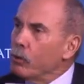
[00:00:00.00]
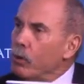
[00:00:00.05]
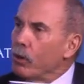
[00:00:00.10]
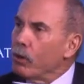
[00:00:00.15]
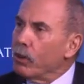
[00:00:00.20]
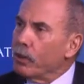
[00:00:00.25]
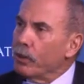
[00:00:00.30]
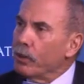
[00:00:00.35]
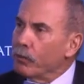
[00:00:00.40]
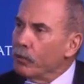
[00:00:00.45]

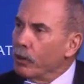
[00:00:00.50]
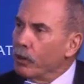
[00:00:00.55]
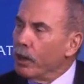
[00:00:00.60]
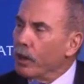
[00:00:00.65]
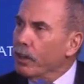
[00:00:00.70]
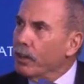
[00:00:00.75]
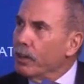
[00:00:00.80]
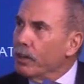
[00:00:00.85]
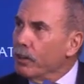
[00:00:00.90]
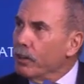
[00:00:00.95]
all have
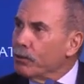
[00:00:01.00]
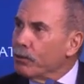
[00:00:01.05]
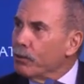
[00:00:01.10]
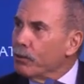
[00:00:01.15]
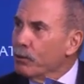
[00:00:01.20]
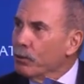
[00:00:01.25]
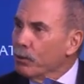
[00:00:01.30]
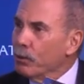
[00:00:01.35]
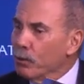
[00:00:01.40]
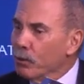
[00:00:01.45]
done is
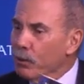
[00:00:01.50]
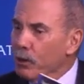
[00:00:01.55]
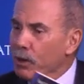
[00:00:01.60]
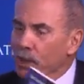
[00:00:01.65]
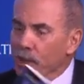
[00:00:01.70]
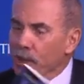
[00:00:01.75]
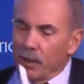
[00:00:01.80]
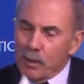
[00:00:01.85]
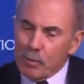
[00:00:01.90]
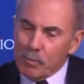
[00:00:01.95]
to
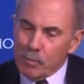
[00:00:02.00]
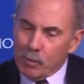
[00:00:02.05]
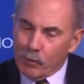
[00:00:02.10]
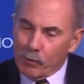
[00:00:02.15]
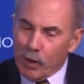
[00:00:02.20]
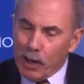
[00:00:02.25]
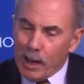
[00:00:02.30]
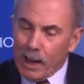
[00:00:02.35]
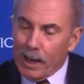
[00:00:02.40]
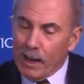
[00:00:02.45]

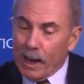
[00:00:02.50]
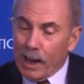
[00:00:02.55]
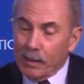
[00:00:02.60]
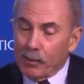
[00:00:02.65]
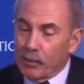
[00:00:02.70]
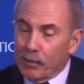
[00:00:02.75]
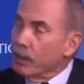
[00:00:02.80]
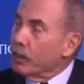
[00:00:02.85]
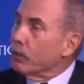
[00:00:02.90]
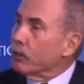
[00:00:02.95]
provide, I
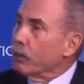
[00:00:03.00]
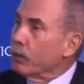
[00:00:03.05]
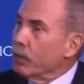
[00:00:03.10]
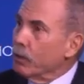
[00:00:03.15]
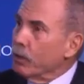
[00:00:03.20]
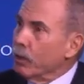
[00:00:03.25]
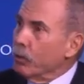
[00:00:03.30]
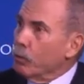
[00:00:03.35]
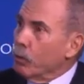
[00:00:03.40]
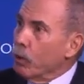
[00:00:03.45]
think,
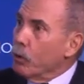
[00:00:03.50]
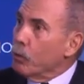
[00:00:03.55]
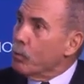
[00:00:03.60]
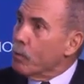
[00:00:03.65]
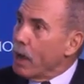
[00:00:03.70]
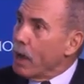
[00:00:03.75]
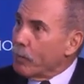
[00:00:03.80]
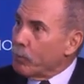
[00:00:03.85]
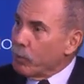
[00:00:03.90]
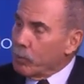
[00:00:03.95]
a
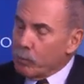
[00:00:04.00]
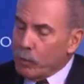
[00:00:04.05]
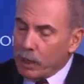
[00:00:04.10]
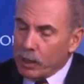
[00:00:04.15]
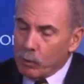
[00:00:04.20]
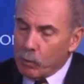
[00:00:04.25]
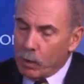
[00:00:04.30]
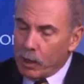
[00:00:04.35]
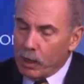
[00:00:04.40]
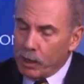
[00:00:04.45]
roadmap in
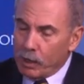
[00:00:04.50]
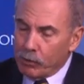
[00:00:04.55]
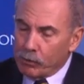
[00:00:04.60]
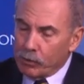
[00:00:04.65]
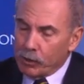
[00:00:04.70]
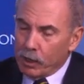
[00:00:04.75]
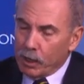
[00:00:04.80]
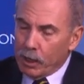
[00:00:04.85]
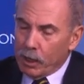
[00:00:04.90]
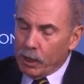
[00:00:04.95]
many
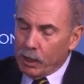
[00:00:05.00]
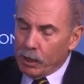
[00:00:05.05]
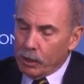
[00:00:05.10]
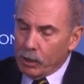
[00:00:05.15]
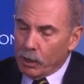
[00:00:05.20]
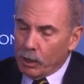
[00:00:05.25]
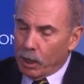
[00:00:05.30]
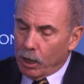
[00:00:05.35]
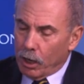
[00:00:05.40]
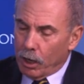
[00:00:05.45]
ways.
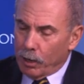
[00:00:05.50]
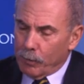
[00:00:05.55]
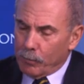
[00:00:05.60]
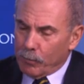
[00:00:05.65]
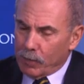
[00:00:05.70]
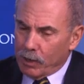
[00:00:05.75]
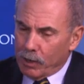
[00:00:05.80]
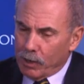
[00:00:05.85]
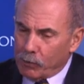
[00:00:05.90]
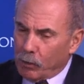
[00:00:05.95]

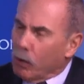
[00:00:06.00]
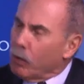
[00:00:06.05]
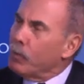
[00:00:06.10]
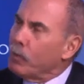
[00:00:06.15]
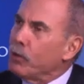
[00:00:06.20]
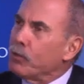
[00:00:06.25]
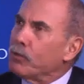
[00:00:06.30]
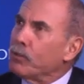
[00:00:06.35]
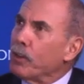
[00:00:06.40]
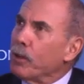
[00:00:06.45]
It's
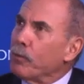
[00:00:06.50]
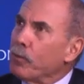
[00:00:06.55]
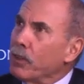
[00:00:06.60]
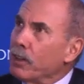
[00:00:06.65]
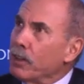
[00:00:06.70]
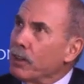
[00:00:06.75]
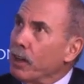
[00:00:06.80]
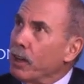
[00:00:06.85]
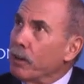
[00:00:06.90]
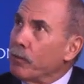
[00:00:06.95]
almost
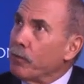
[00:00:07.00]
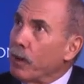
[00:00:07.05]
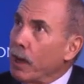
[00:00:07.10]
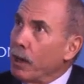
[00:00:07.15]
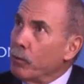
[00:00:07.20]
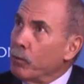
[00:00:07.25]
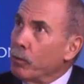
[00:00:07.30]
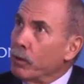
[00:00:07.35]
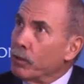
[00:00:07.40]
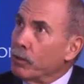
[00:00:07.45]
something that if
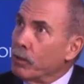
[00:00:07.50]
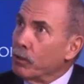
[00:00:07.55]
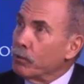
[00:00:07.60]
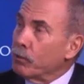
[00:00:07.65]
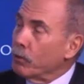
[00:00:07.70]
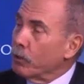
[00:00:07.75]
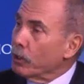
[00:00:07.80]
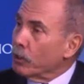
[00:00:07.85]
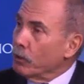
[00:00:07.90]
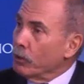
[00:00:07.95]
I were a
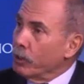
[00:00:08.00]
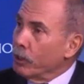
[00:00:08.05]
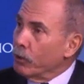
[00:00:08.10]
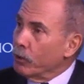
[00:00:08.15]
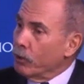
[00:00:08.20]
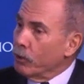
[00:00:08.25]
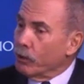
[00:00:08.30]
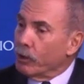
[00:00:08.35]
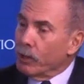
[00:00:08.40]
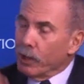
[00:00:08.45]
district
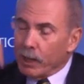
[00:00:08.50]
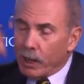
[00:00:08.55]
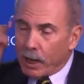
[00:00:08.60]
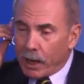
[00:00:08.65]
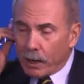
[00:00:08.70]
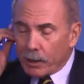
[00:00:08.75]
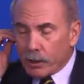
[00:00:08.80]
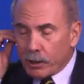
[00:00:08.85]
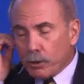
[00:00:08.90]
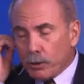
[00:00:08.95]
leader,
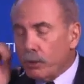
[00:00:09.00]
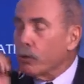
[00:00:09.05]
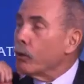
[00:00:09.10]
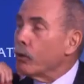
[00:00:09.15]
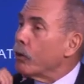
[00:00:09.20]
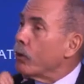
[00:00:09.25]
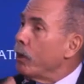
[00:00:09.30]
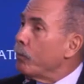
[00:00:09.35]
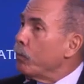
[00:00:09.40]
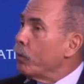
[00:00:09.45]
I could
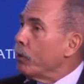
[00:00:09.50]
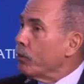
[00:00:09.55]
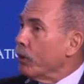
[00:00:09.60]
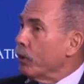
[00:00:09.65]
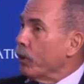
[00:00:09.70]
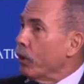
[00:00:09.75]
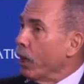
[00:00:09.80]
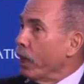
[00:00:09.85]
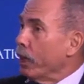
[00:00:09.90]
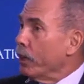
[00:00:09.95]
curl up with
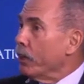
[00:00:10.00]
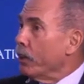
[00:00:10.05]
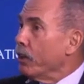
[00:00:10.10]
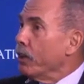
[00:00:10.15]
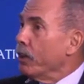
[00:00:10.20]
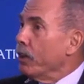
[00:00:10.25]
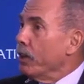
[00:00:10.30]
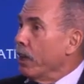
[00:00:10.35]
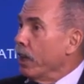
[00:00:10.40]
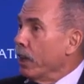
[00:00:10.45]
at night
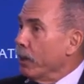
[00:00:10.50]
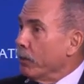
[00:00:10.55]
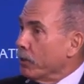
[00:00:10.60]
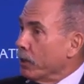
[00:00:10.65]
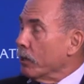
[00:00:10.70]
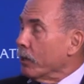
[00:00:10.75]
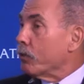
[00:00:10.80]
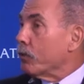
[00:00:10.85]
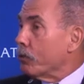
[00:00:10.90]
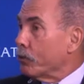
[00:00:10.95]
and
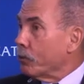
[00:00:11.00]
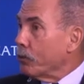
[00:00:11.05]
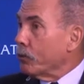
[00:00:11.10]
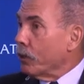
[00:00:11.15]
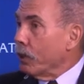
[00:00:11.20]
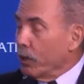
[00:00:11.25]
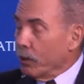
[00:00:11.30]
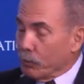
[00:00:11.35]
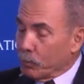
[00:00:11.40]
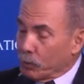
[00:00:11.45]

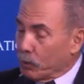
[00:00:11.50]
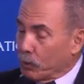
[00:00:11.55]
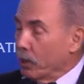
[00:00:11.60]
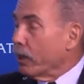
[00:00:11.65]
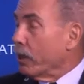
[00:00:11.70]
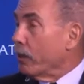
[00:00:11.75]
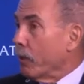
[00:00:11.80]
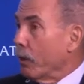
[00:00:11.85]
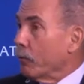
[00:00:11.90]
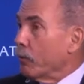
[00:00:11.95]

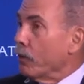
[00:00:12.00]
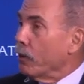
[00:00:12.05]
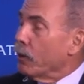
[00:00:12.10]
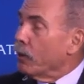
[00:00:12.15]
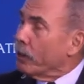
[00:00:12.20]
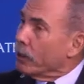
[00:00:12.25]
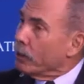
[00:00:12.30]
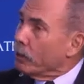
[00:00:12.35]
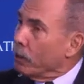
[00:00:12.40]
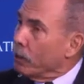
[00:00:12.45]
particularly if I'm
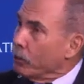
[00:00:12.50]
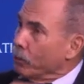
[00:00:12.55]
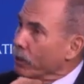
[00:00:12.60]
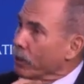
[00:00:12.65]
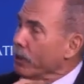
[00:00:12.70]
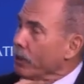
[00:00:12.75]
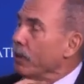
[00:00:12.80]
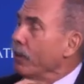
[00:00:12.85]
feeling lonely.